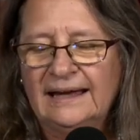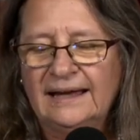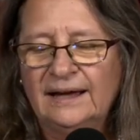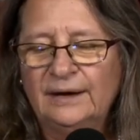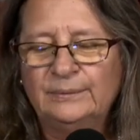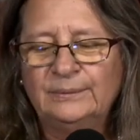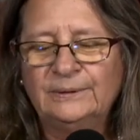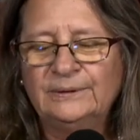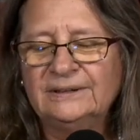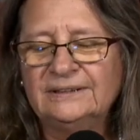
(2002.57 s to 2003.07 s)

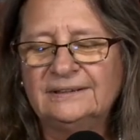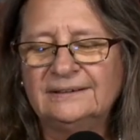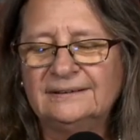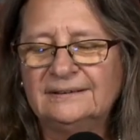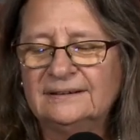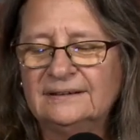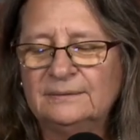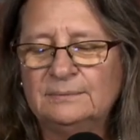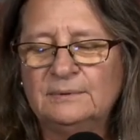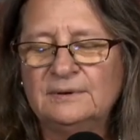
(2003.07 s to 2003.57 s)
really
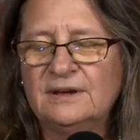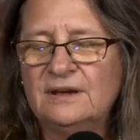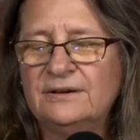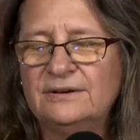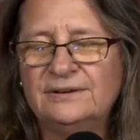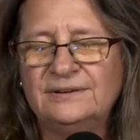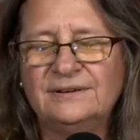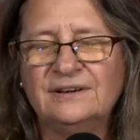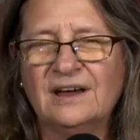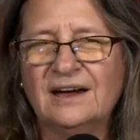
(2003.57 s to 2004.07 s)

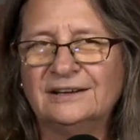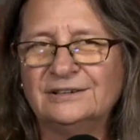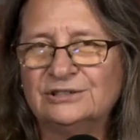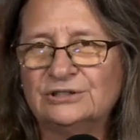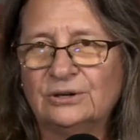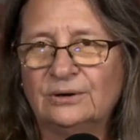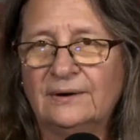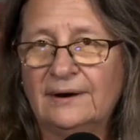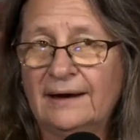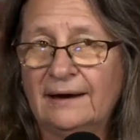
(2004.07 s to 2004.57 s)
not
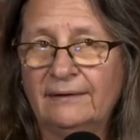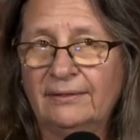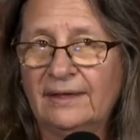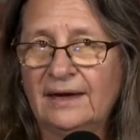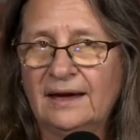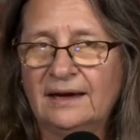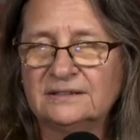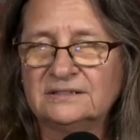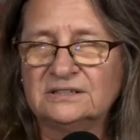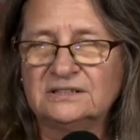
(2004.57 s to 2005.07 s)
sure how the
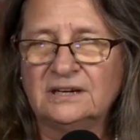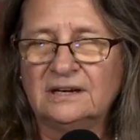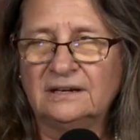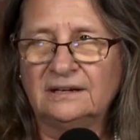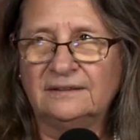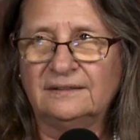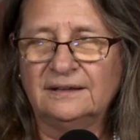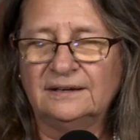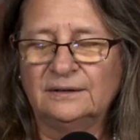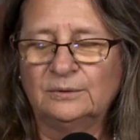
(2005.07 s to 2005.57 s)
hashtag
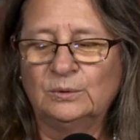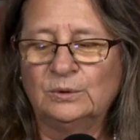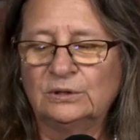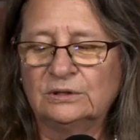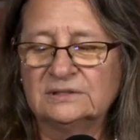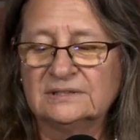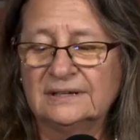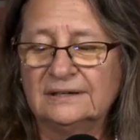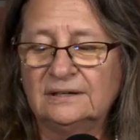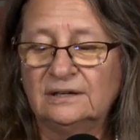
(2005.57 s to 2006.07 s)
thing
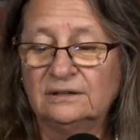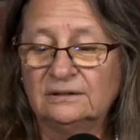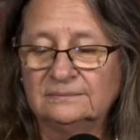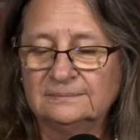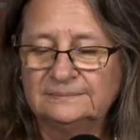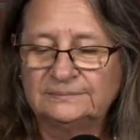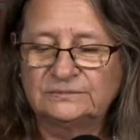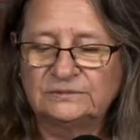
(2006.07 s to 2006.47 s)
works, I know.